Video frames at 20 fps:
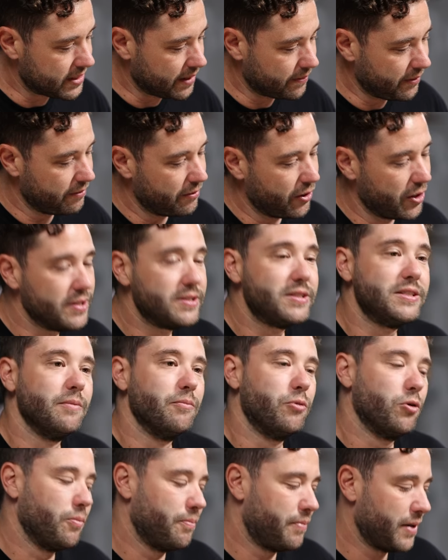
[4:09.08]
Something very
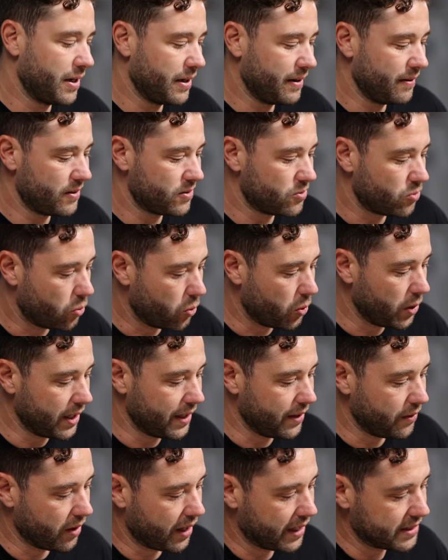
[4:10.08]
simple, but it's
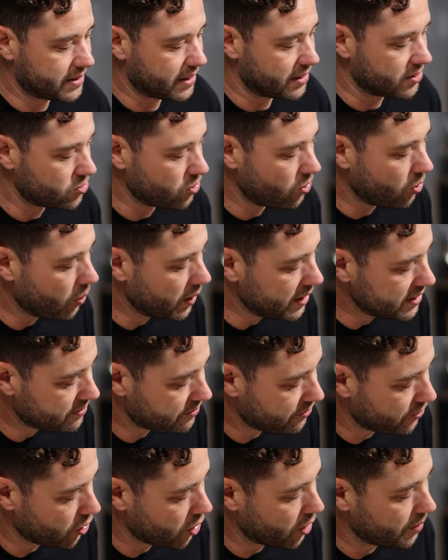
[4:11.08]
really nice that it's always
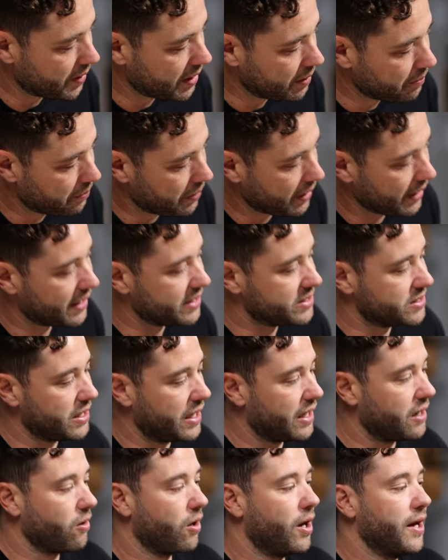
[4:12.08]
firm in place
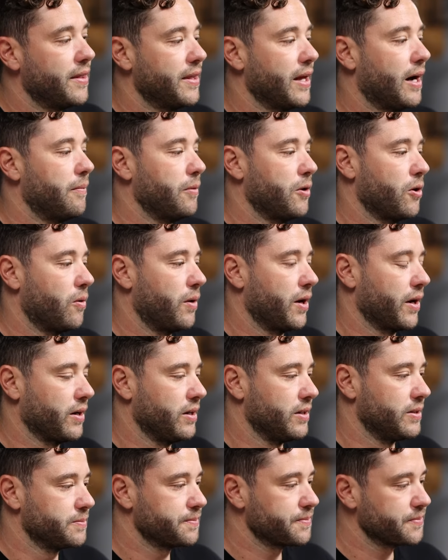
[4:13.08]
and lined up
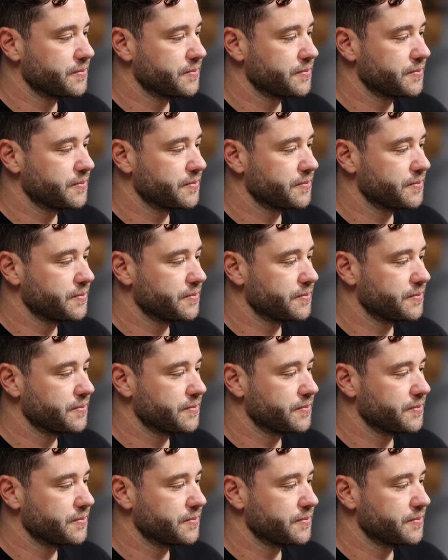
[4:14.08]
correctly.